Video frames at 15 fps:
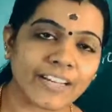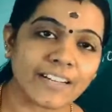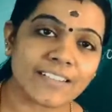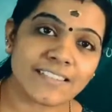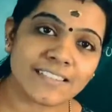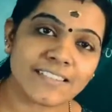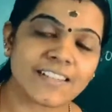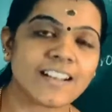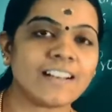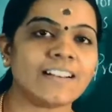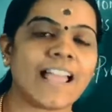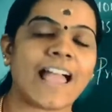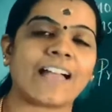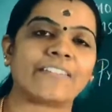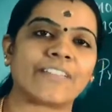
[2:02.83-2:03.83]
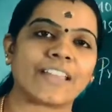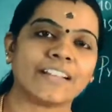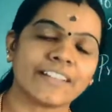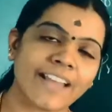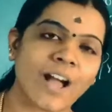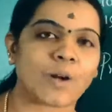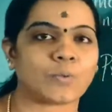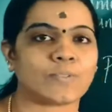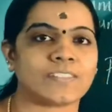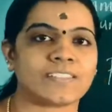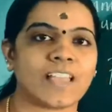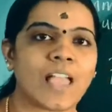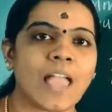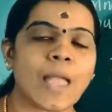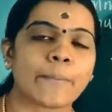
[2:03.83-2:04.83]
still having doubts.
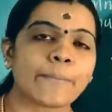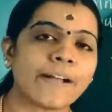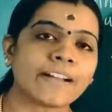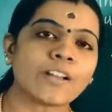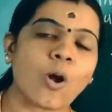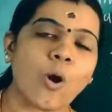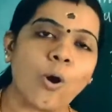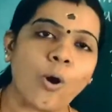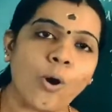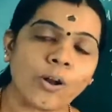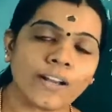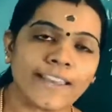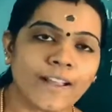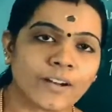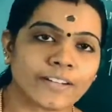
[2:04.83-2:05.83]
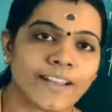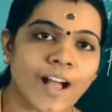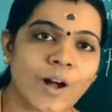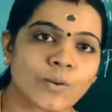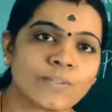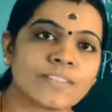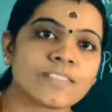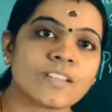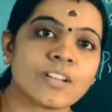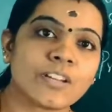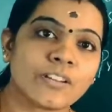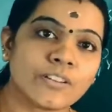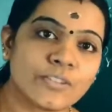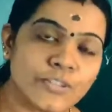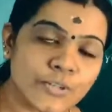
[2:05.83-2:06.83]
But all your doubts
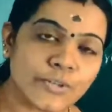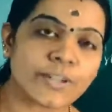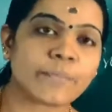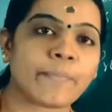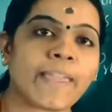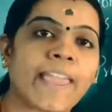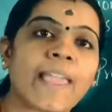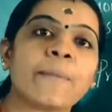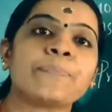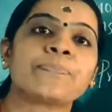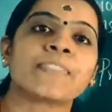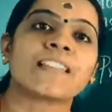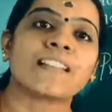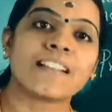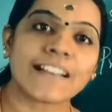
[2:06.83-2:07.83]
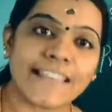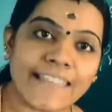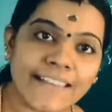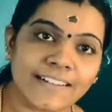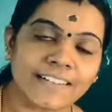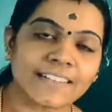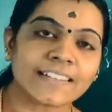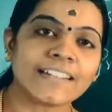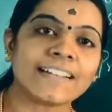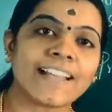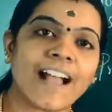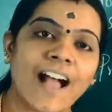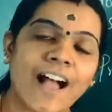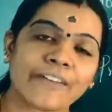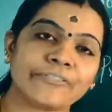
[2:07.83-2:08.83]
should be cleared
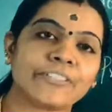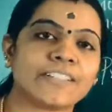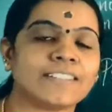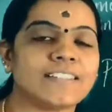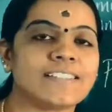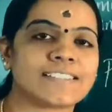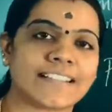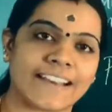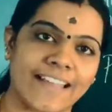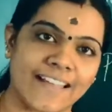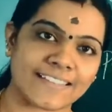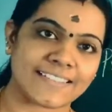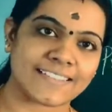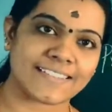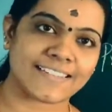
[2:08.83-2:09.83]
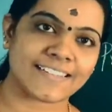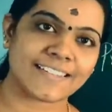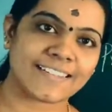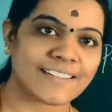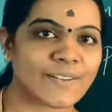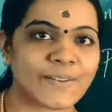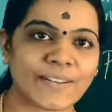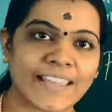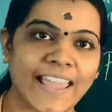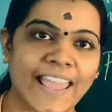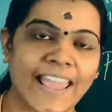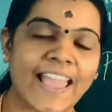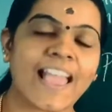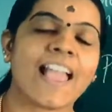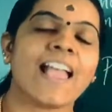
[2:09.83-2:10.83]
after this class.
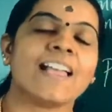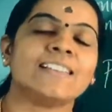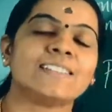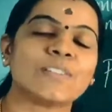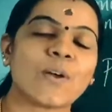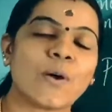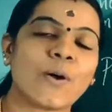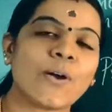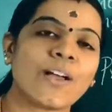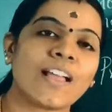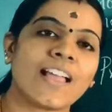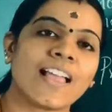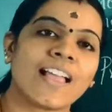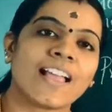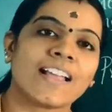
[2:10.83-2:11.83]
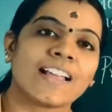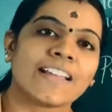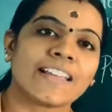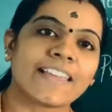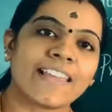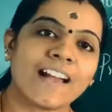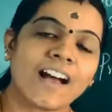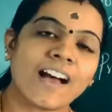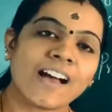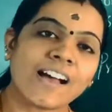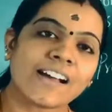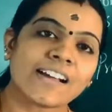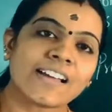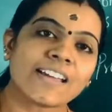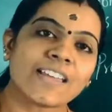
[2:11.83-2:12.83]
Okay, so here
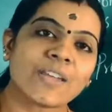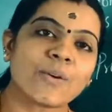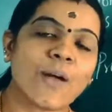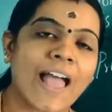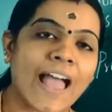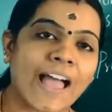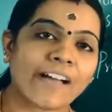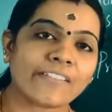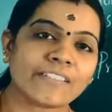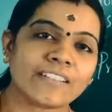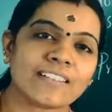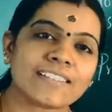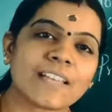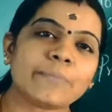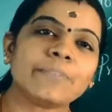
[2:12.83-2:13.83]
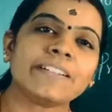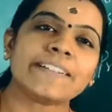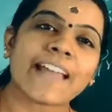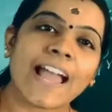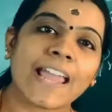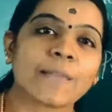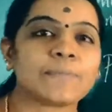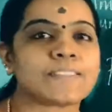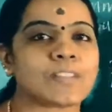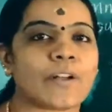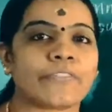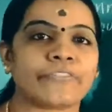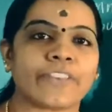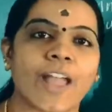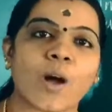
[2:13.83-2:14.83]
you have some types
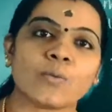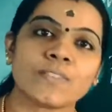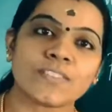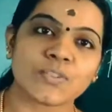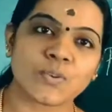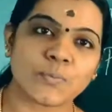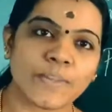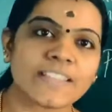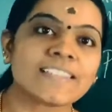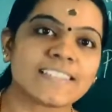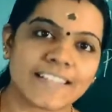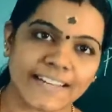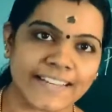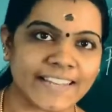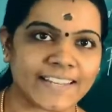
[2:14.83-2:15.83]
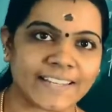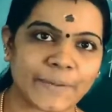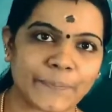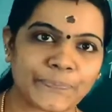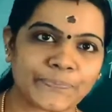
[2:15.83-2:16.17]
of nouns to be studied.